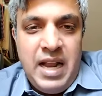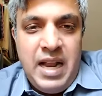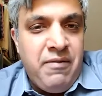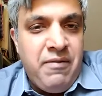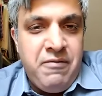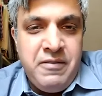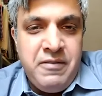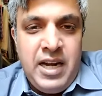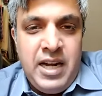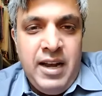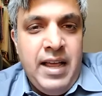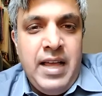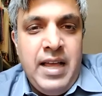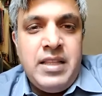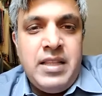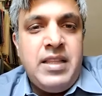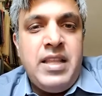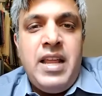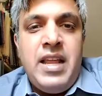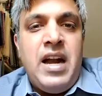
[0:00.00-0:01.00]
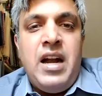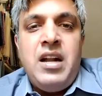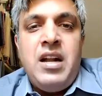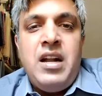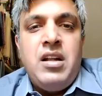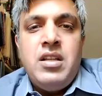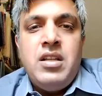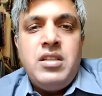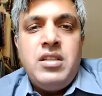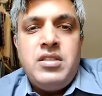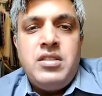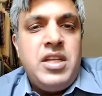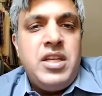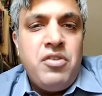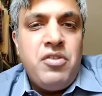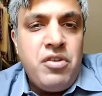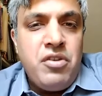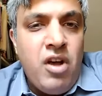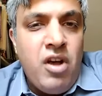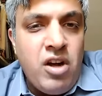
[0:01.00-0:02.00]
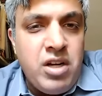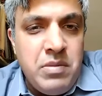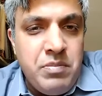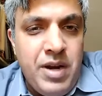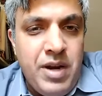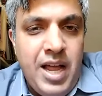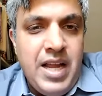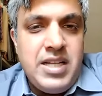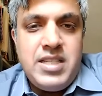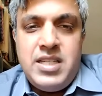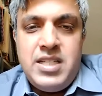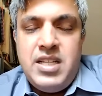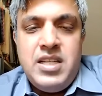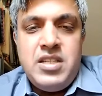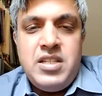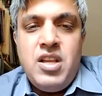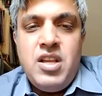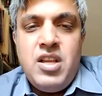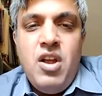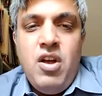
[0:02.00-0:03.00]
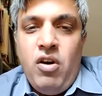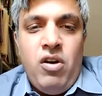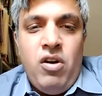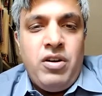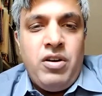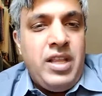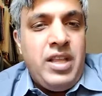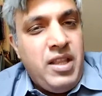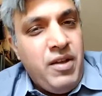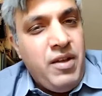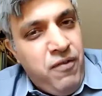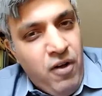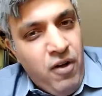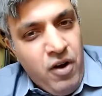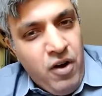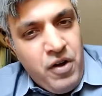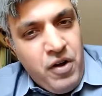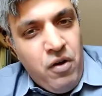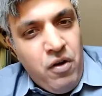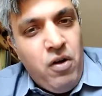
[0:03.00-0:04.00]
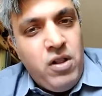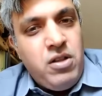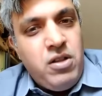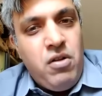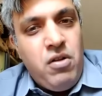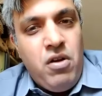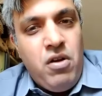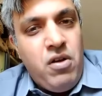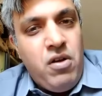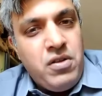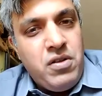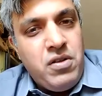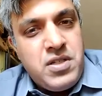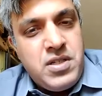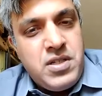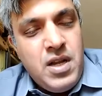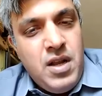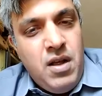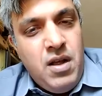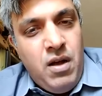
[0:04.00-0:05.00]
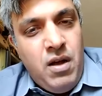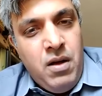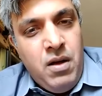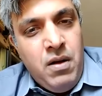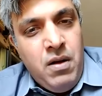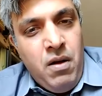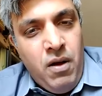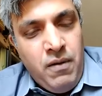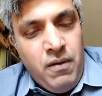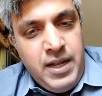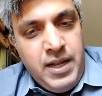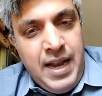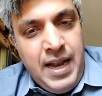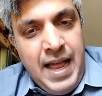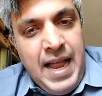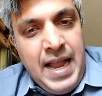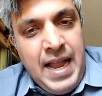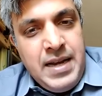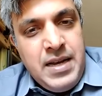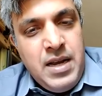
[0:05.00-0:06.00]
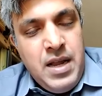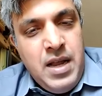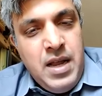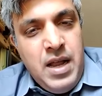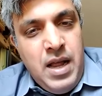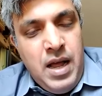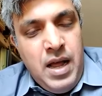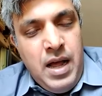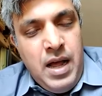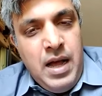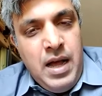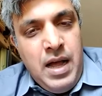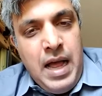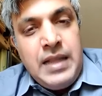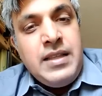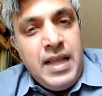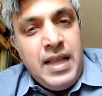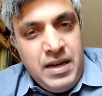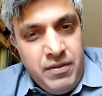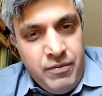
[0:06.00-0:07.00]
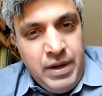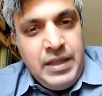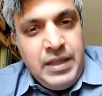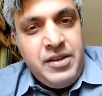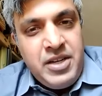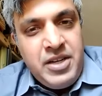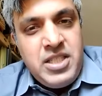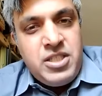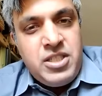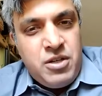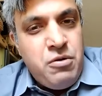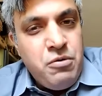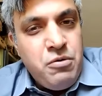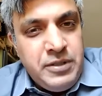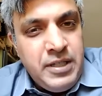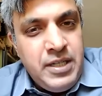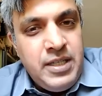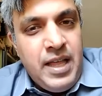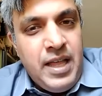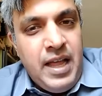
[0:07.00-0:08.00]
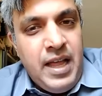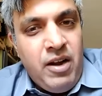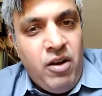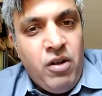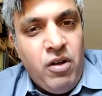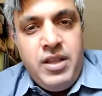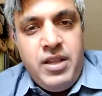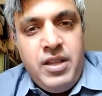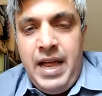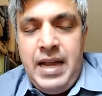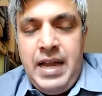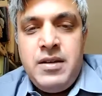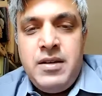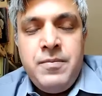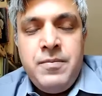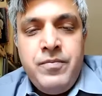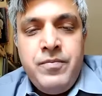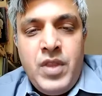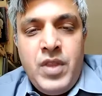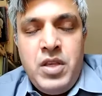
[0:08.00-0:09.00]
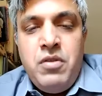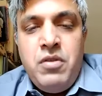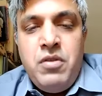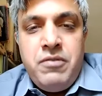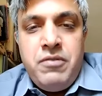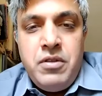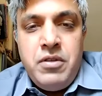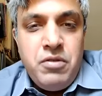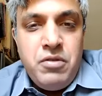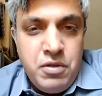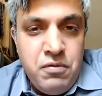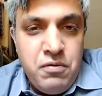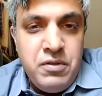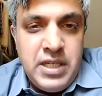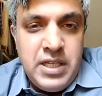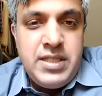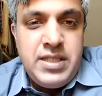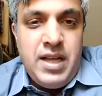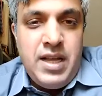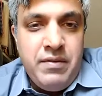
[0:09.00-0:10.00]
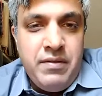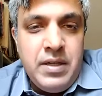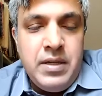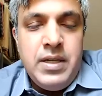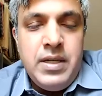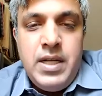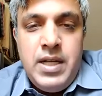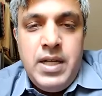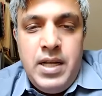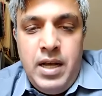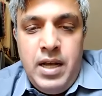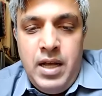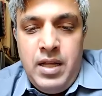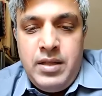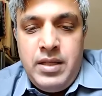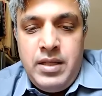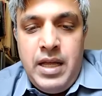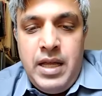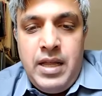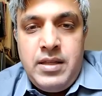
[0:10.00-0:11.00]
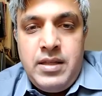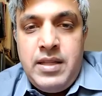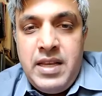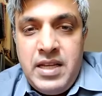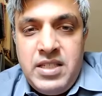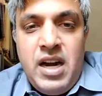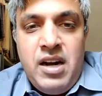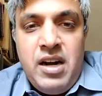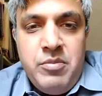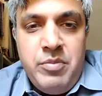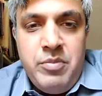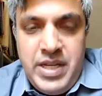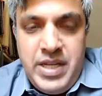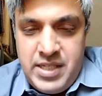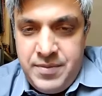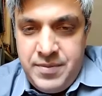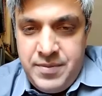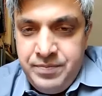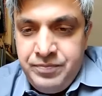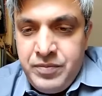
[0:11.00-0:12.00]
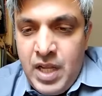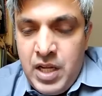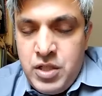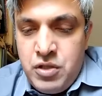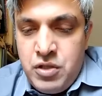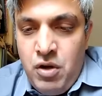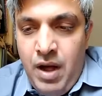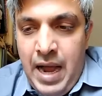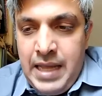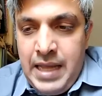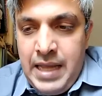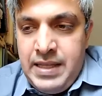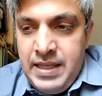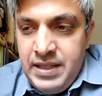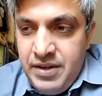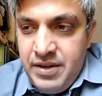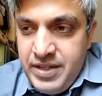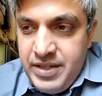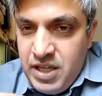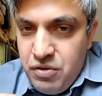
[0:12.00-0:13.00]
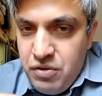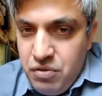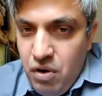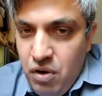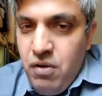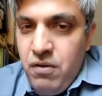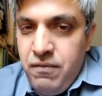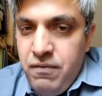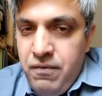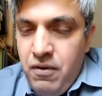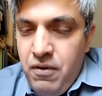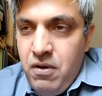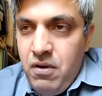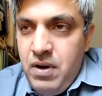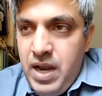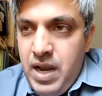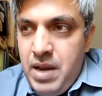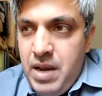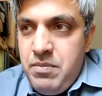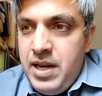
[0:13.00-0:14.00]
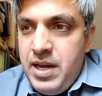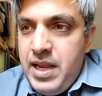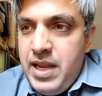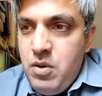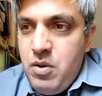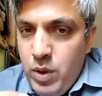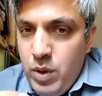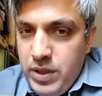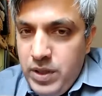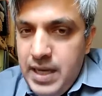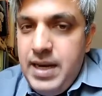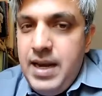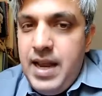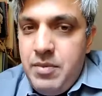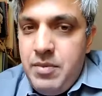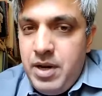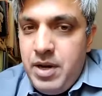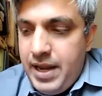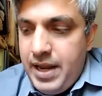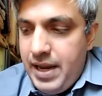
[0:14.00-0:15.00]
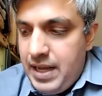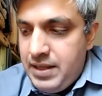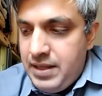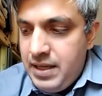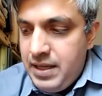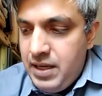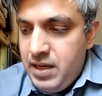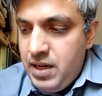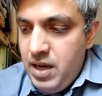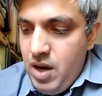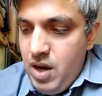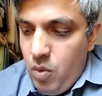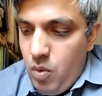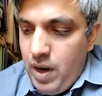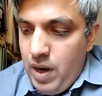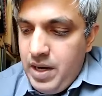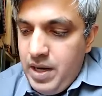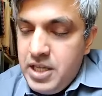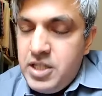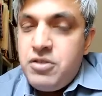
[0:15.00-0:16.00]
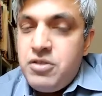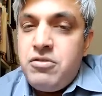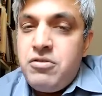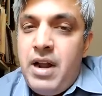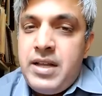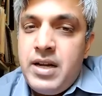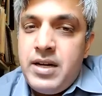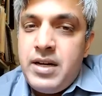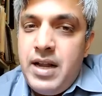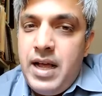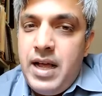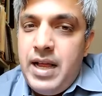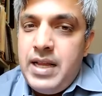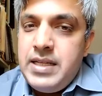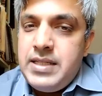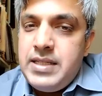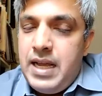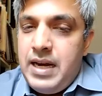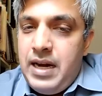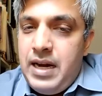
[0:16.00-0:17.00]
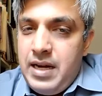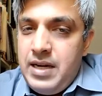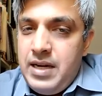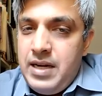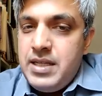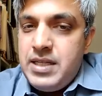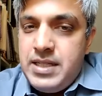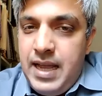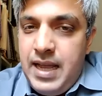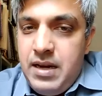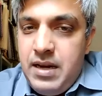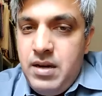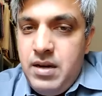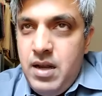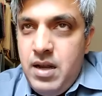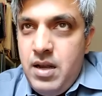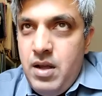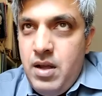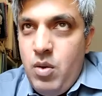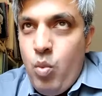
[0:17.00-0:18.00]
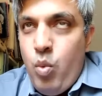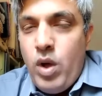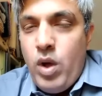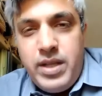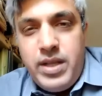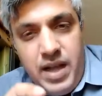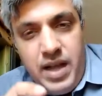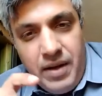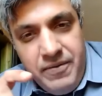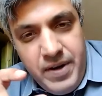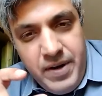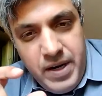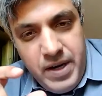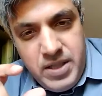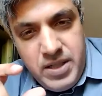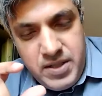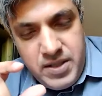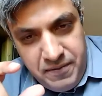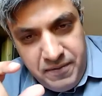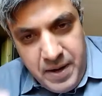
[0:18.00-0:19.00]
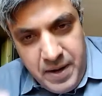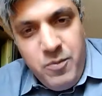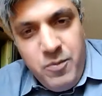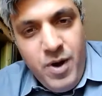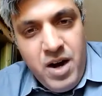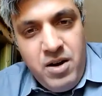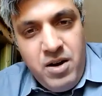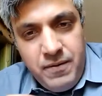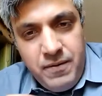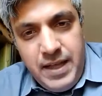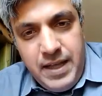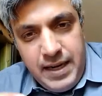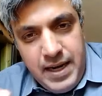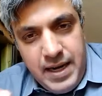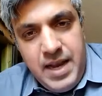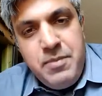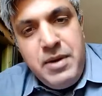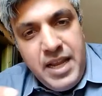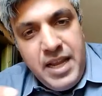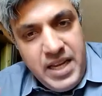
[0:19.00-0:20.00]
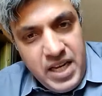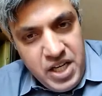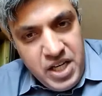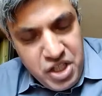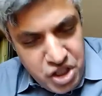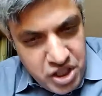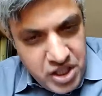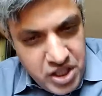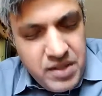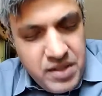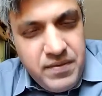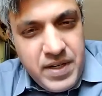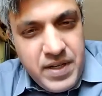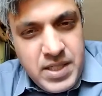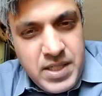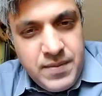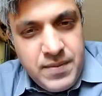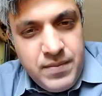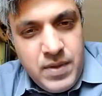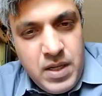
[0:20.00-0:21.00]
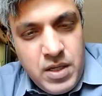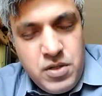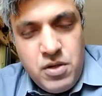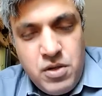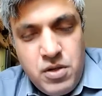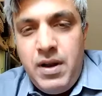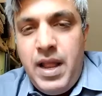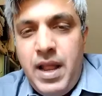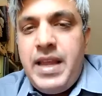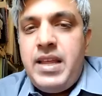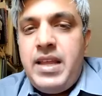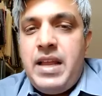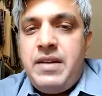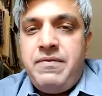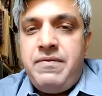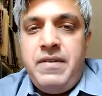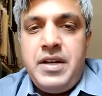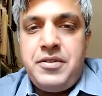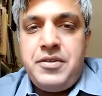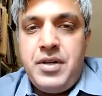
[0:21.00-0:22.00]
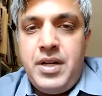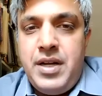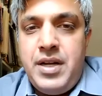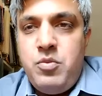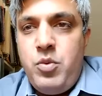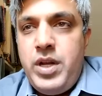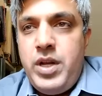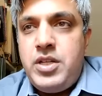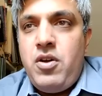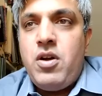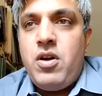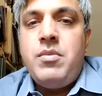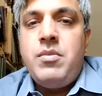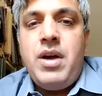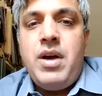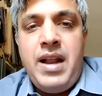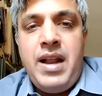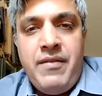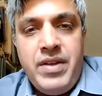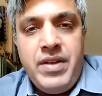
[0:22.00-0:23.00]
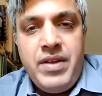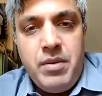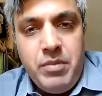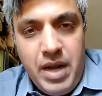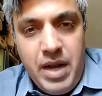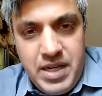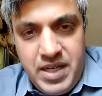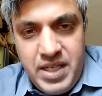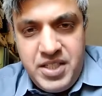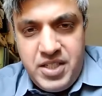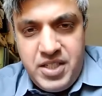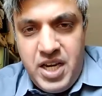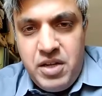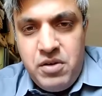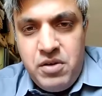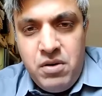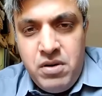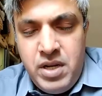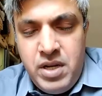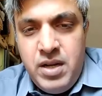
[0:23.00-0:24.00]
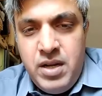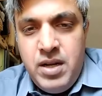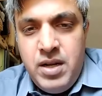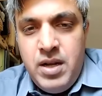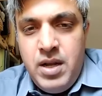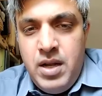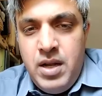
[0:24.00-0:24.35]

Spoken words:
self-declare that they are zero non-compliances or that they're following all the laws of the land. And then when there is scrutiny that on that, you do discover that things are amiss. So I think there is a role for labeling. Within labeling, I think one needs to recognize and understand what the governance framework of that labeling initiative is. So like at Fairtrade, we talk about having a multi-stakeholder